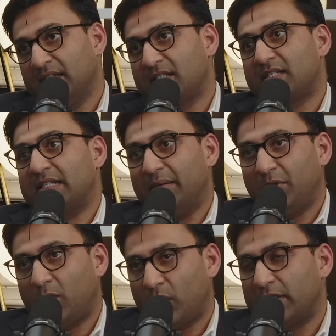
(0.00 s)

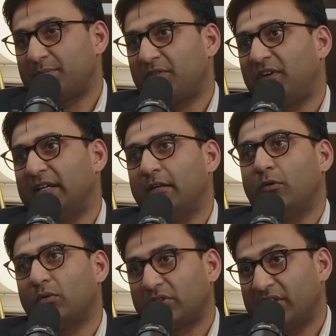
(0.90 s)
Stablecoins provide an
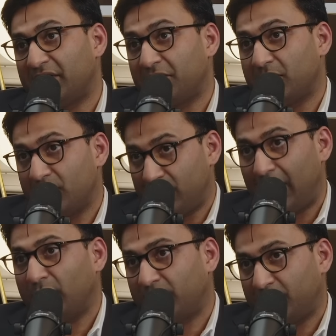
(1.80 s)
alternate
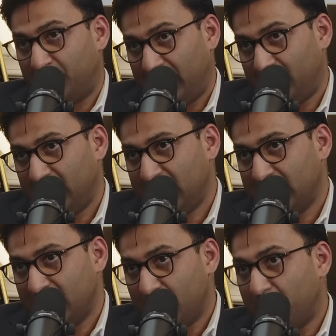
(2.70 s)
route for payment,
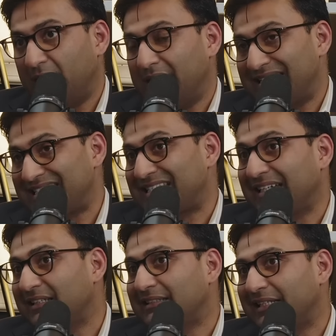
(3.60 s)
but
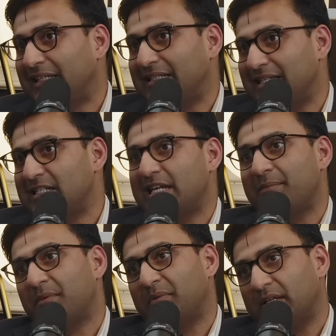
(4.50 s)
still need these
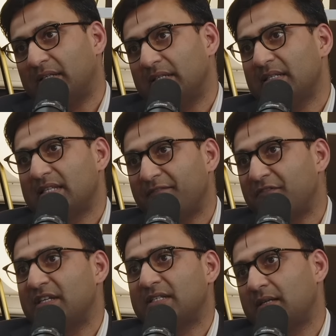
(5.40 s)
capabilities that
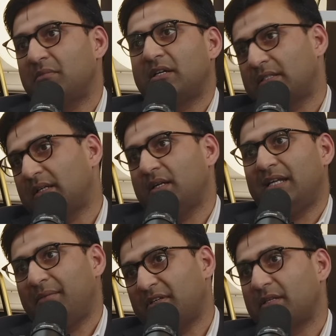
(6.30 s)
Visa and MasterCard and
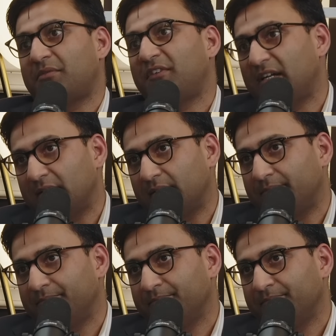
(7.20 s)
Amex are providing them.